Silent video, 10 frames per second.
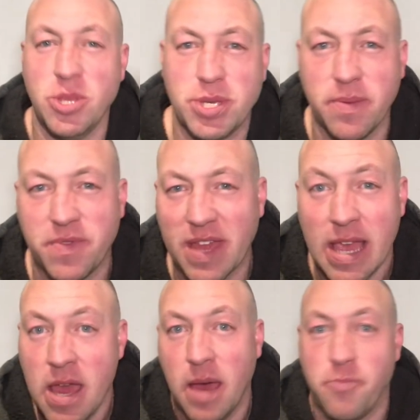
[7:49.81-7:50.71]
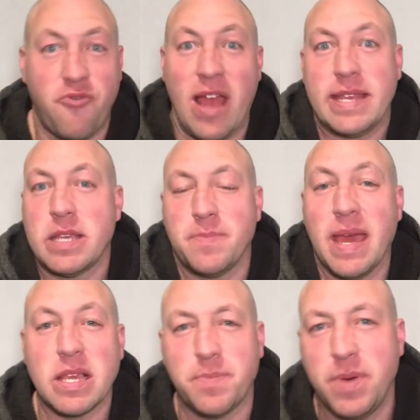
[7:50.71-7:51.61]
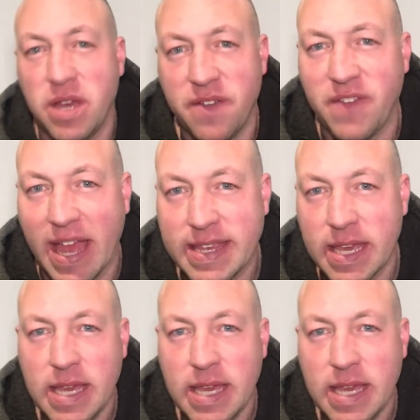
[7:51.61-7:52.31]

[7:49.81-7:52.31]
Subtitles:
something, and practice makes perfect.